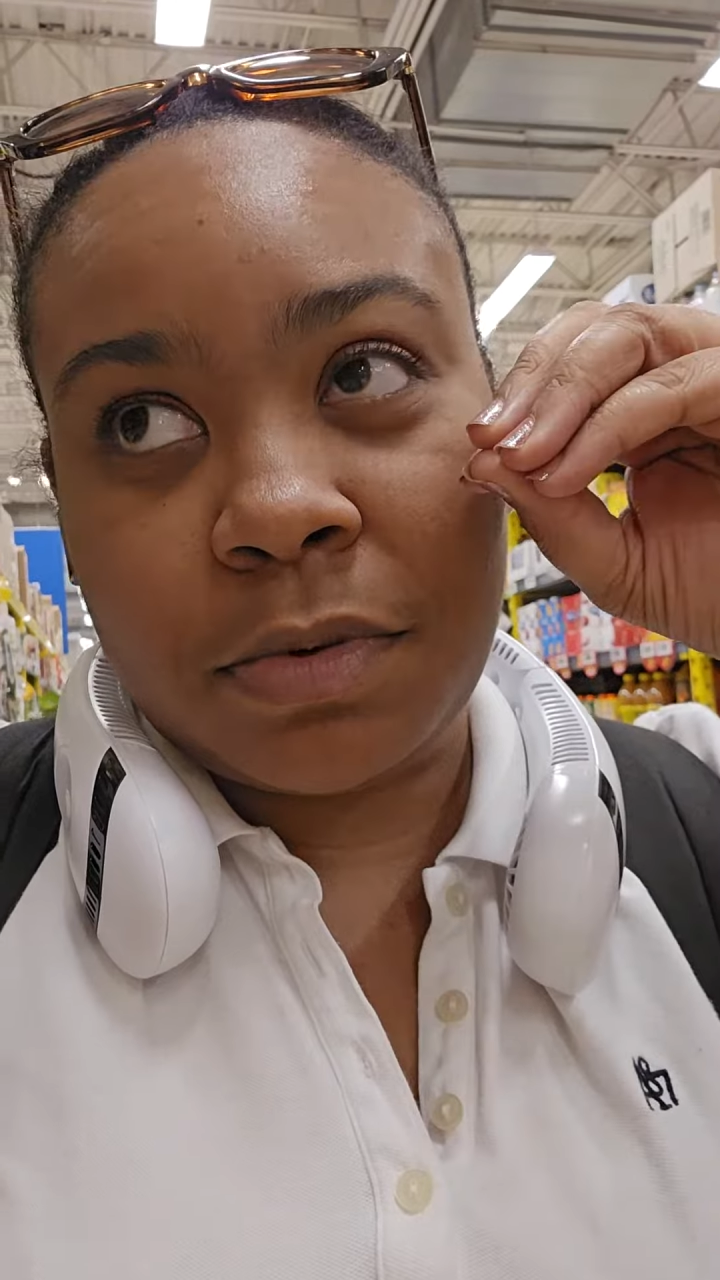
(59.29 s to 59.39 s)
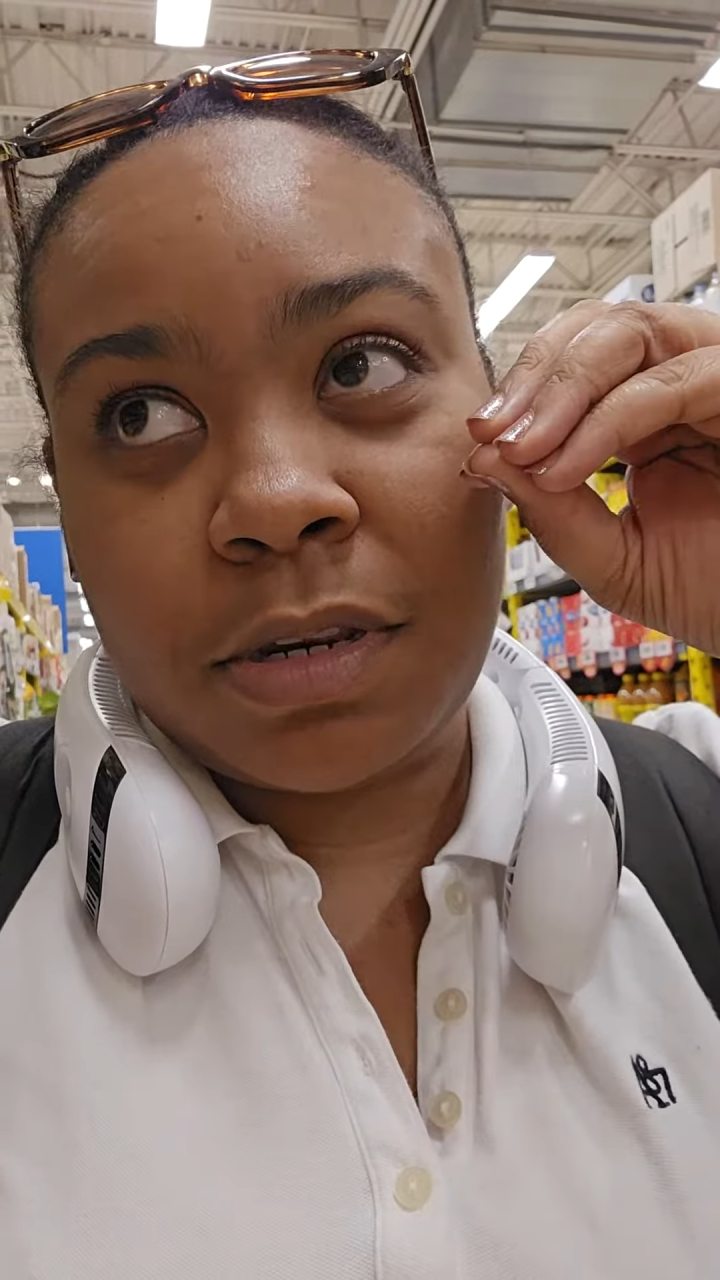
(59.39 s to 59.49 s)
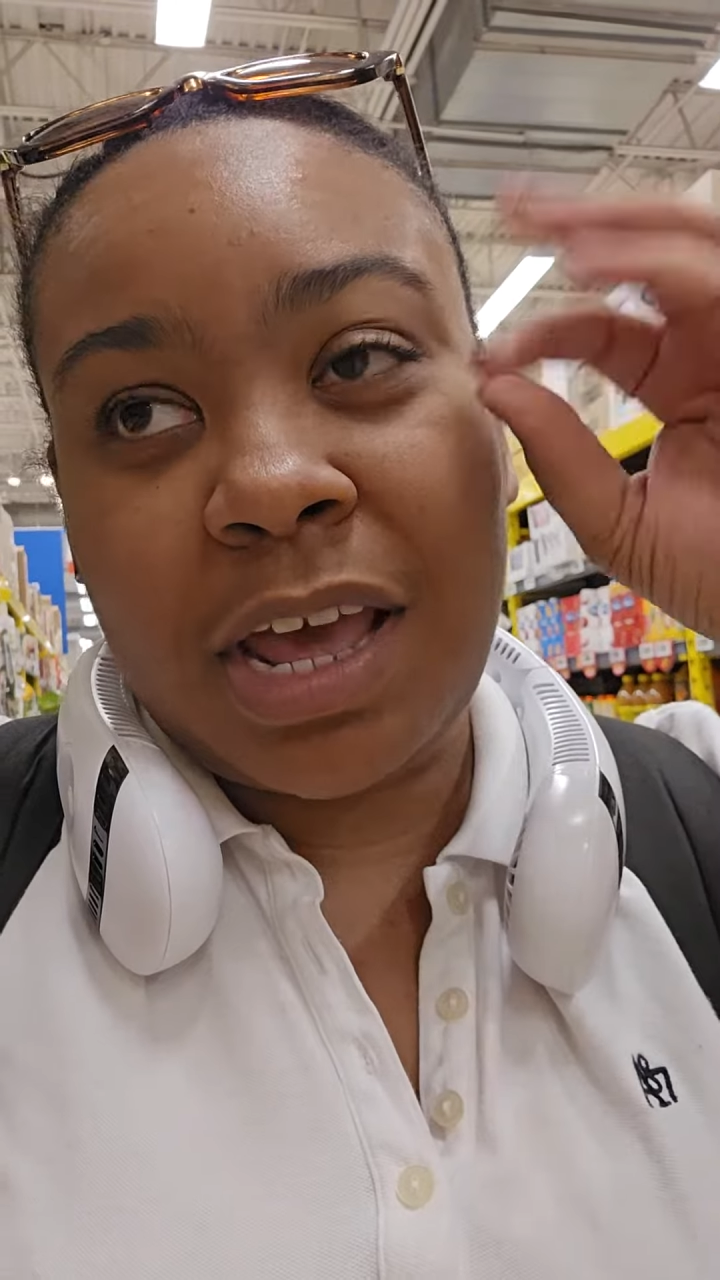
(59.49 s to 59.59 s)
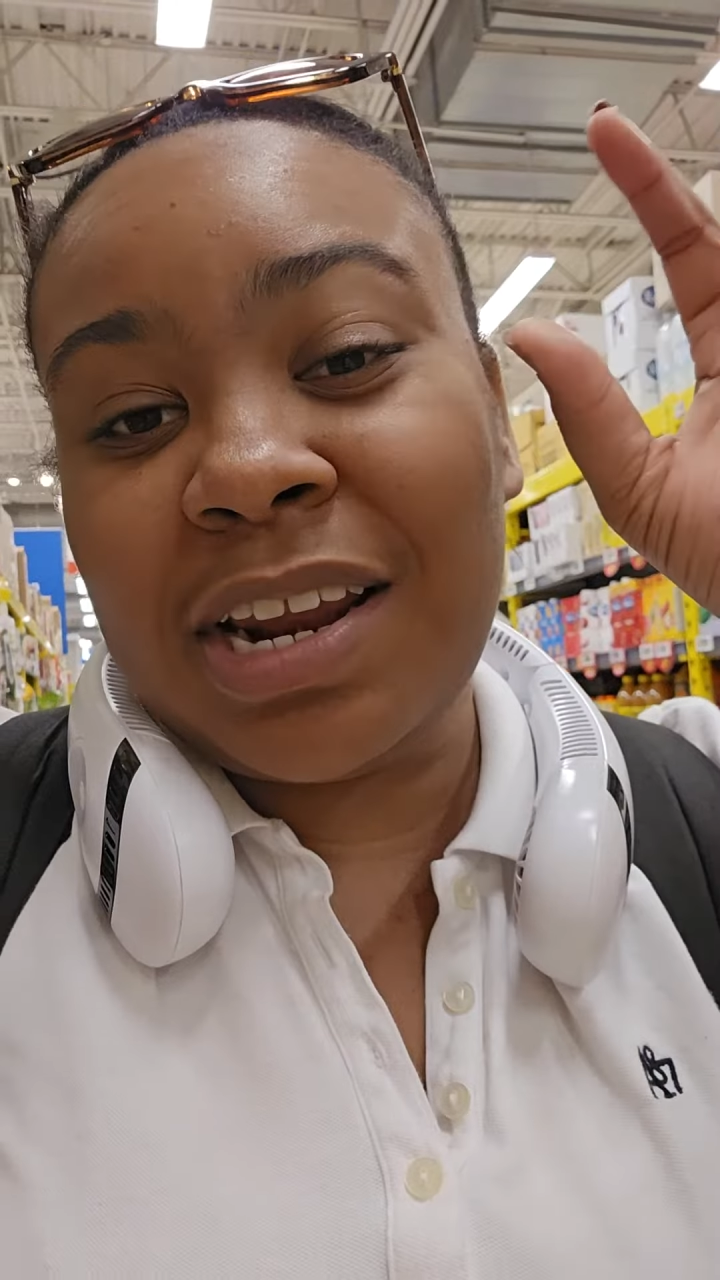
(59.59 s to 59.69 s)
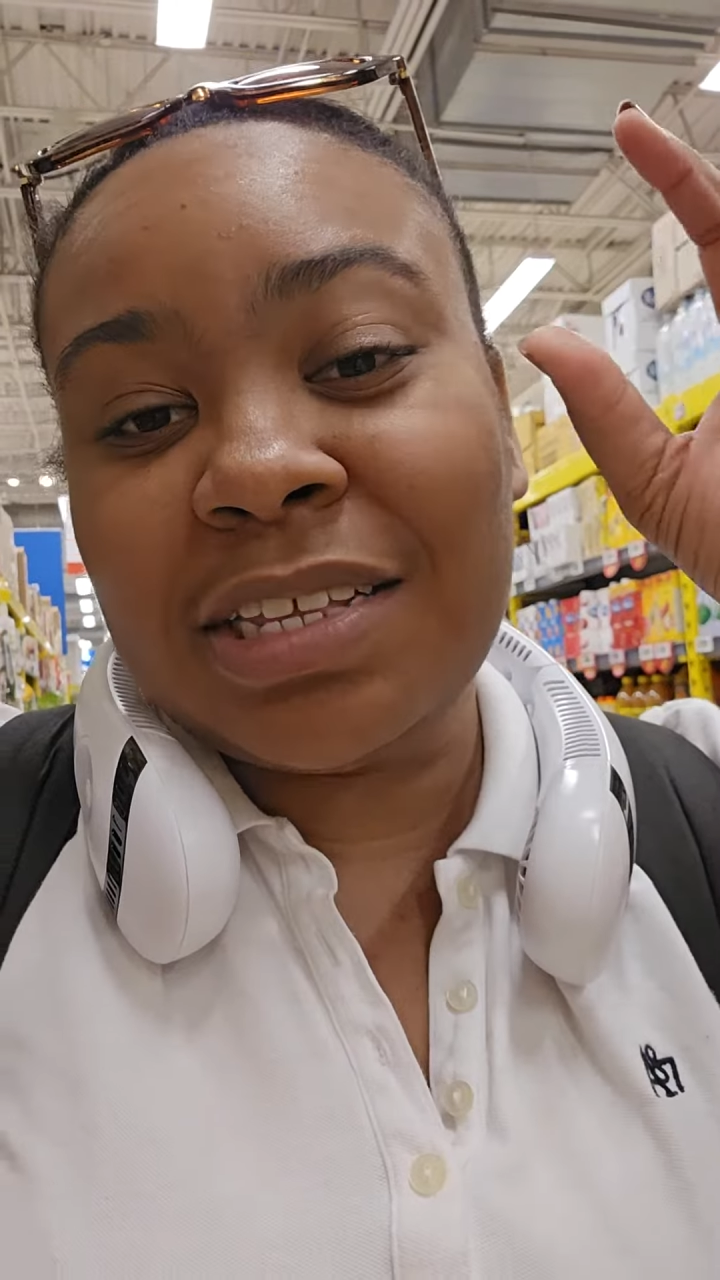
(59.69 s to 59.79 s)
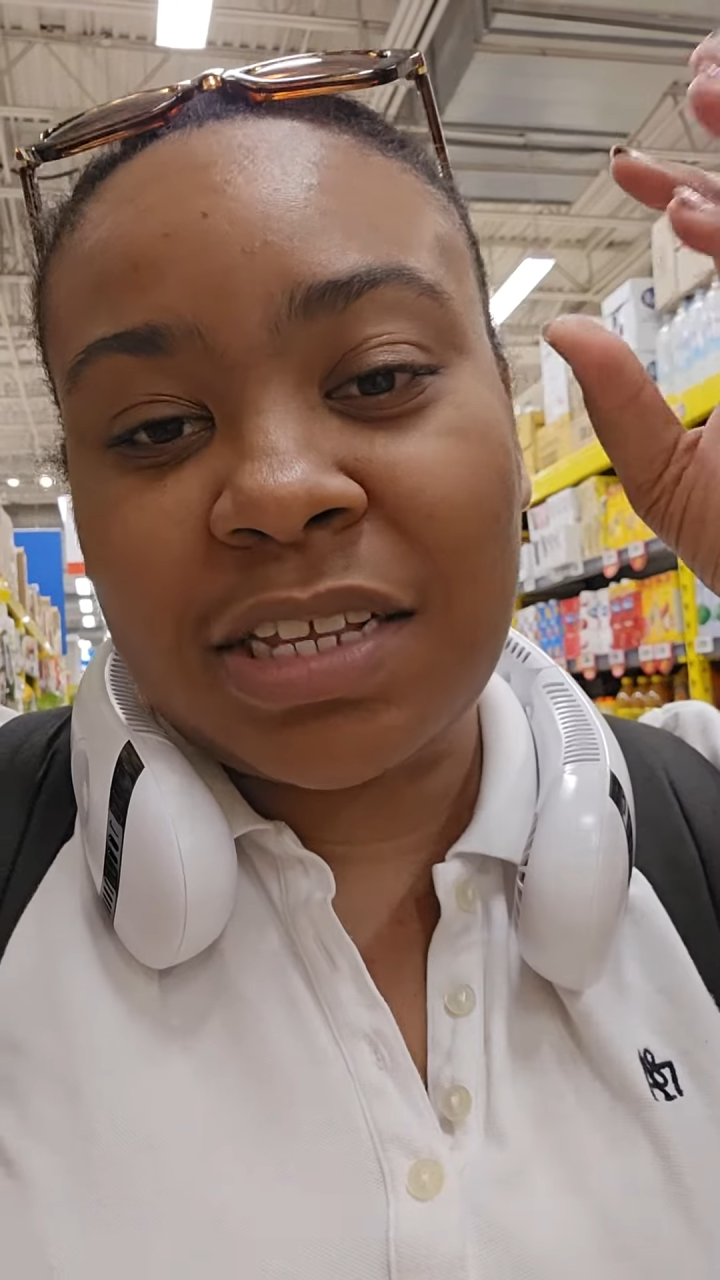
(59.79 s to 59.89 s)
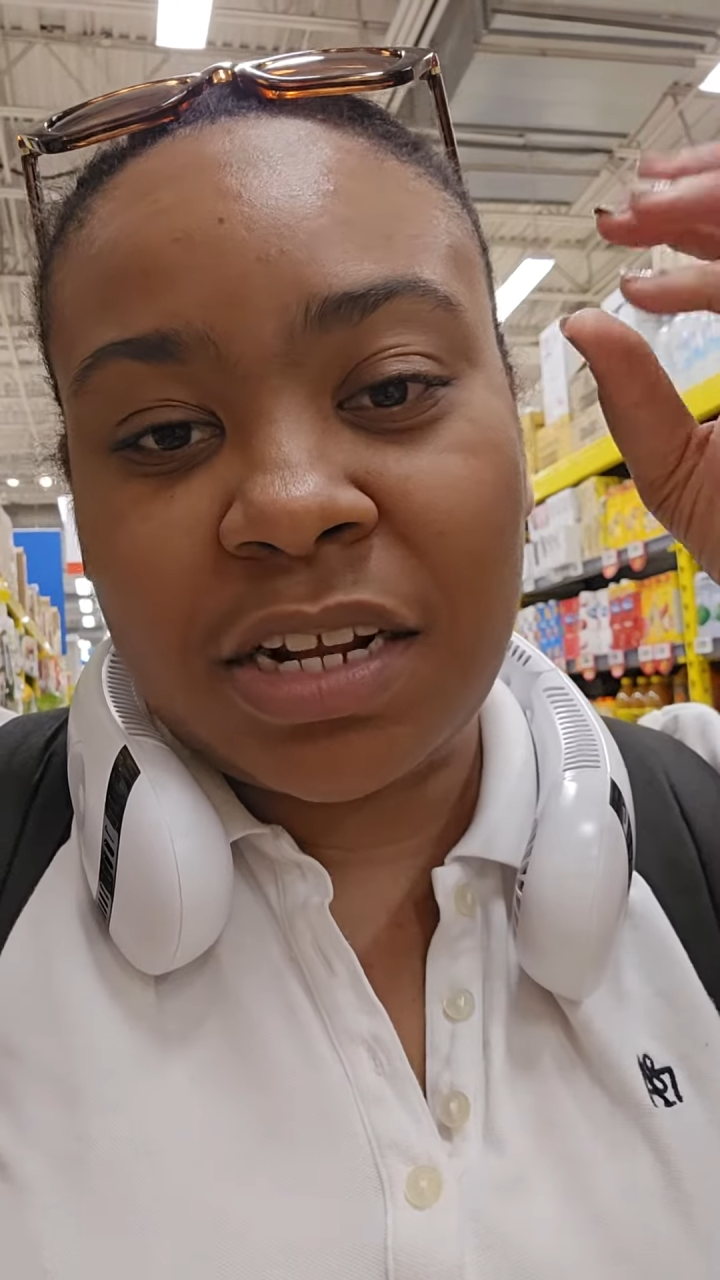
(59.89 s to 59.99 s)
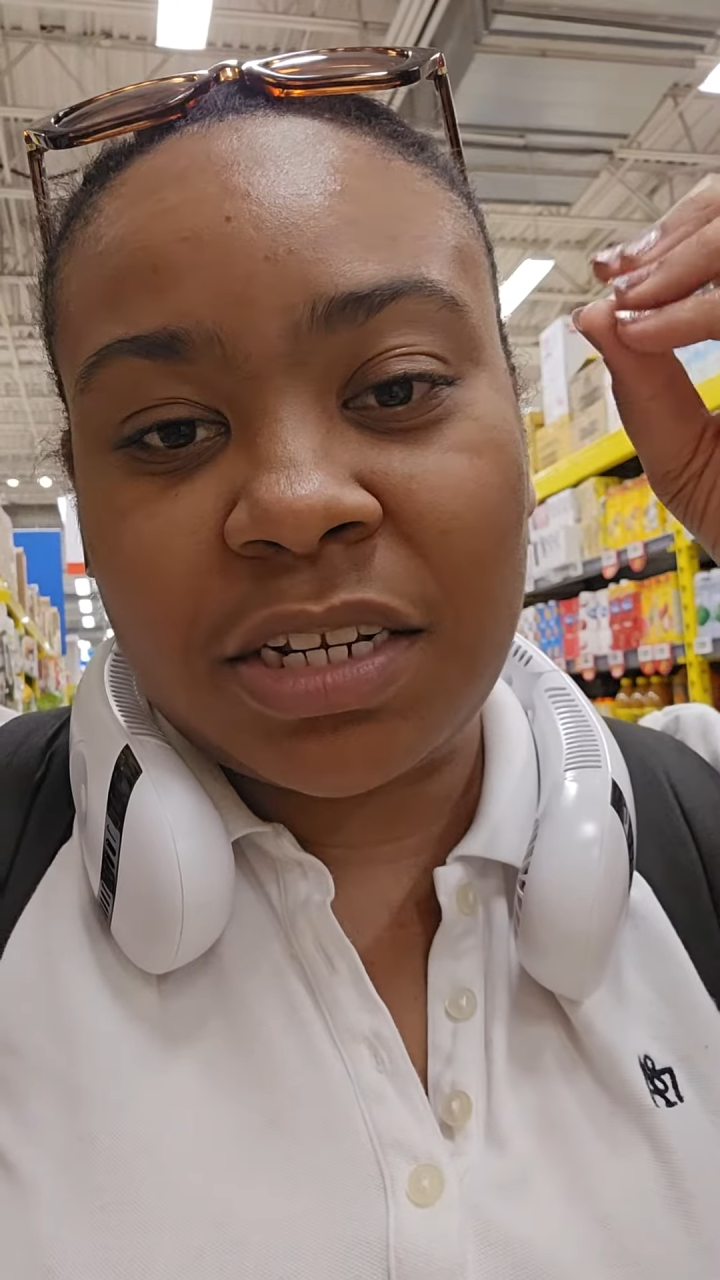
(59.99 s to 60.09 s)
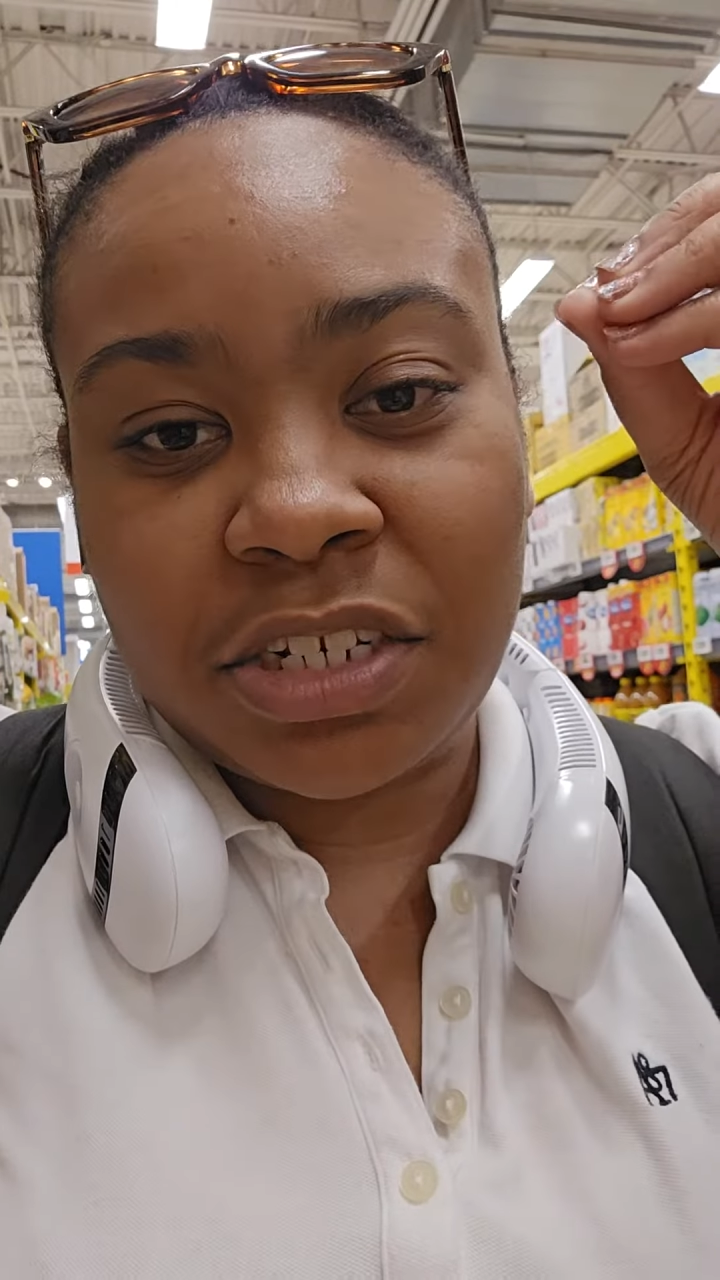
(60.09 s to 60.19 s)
not necessarily